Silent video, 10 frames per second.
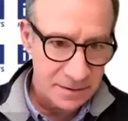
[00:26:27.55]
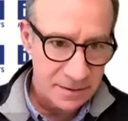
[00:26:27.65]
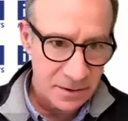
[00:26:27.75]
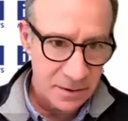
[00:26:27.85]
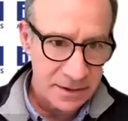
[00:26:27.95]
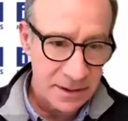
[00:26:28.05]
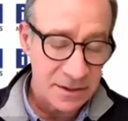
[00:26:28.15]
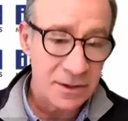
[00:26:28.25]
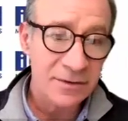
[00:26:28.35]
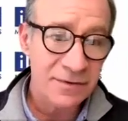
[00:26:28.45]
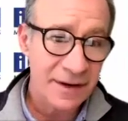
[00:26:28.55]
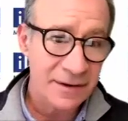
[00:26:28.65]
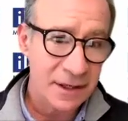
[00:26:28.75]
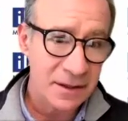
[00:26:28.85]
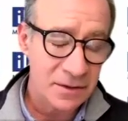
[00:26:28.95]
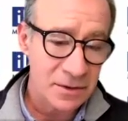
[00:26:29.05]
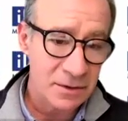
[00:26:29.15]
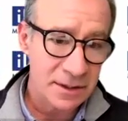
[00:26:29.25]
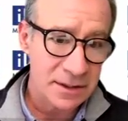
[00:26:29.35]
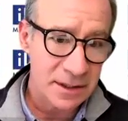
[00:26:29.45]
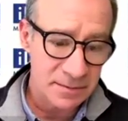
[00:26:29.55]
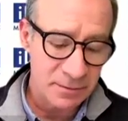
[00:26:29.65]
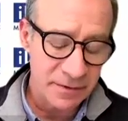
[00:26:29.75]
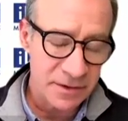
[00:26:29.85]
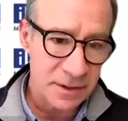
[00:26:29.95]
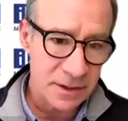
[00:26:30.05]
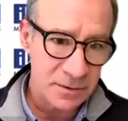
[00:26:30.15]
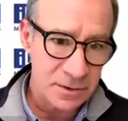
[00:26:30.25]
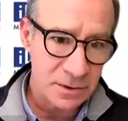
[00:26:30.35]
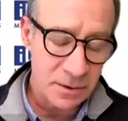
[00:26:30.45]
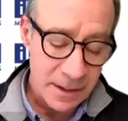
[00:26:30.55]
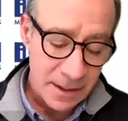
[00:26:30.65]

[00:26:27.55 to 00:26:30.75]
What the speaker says: So it's not federally controlled, it's provincially controlled.